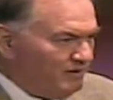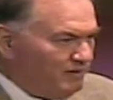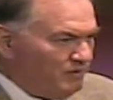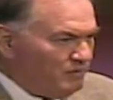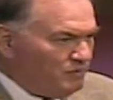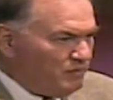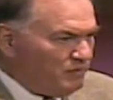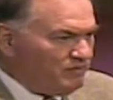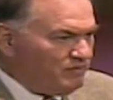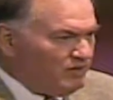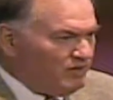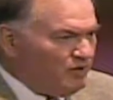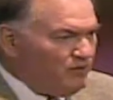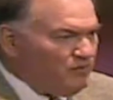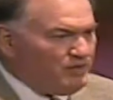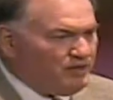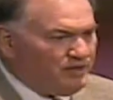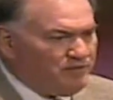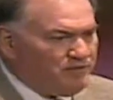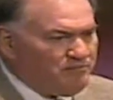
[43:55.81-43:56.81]
that we've
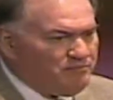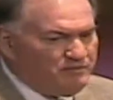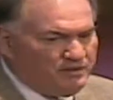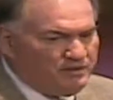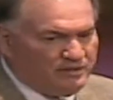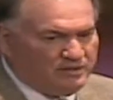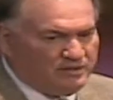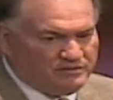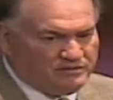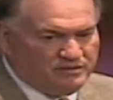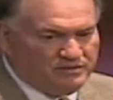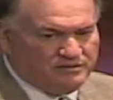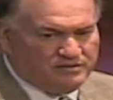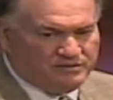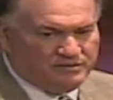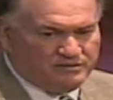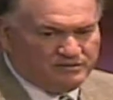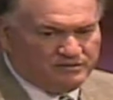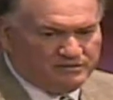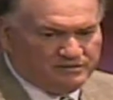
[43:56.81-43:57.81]
known Him in
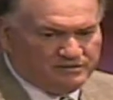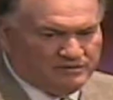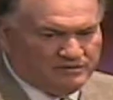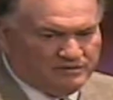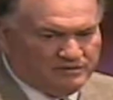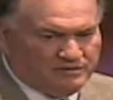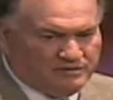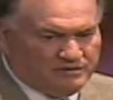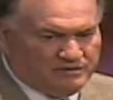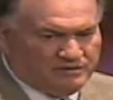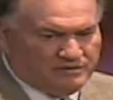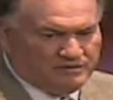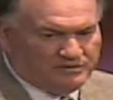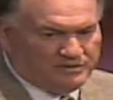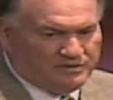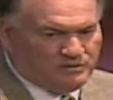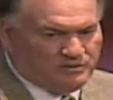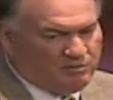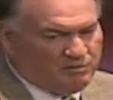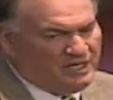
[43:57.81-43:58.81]
existence
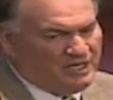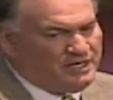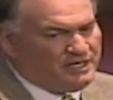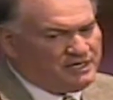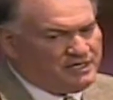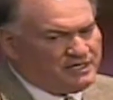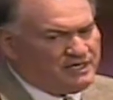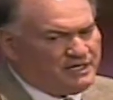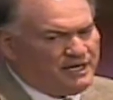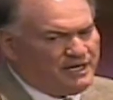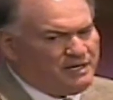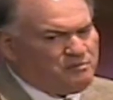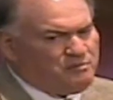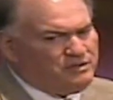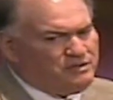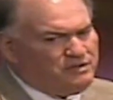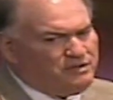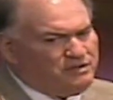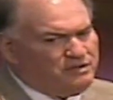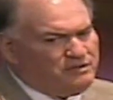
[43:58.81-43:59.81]
just playing a game with